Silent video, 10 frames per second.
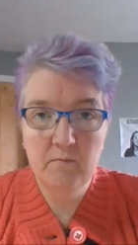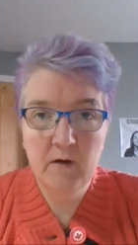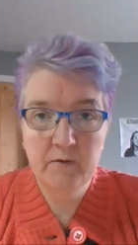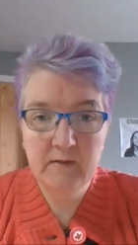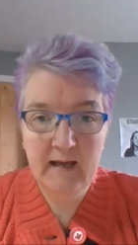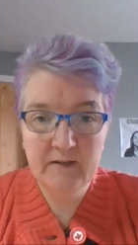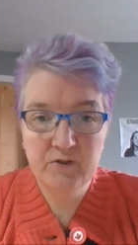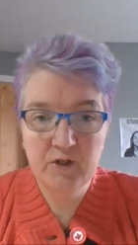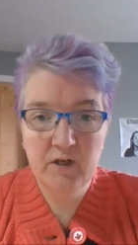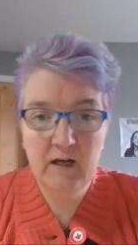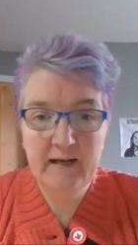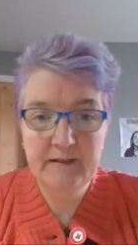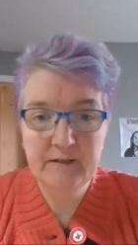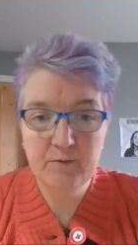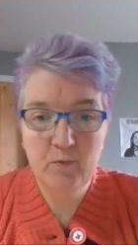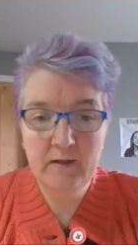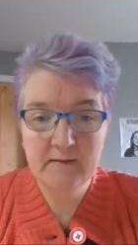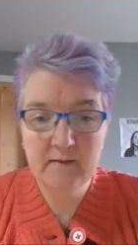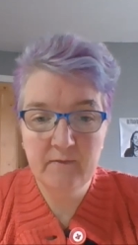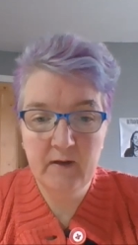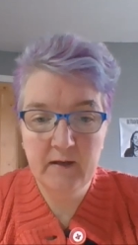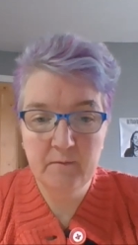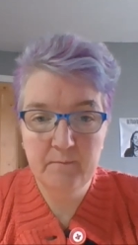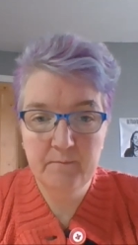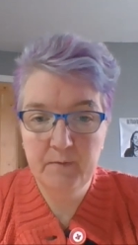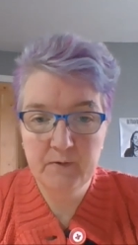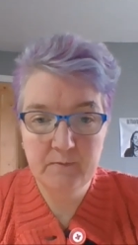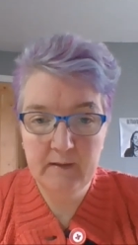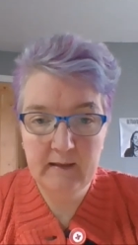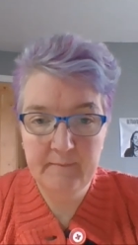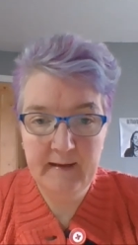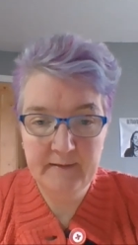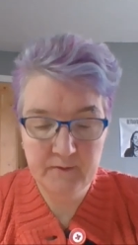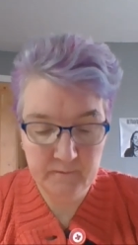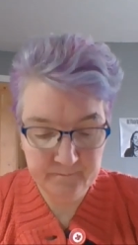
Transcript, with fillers: the most texture and weird stuff that I could possibly get my hands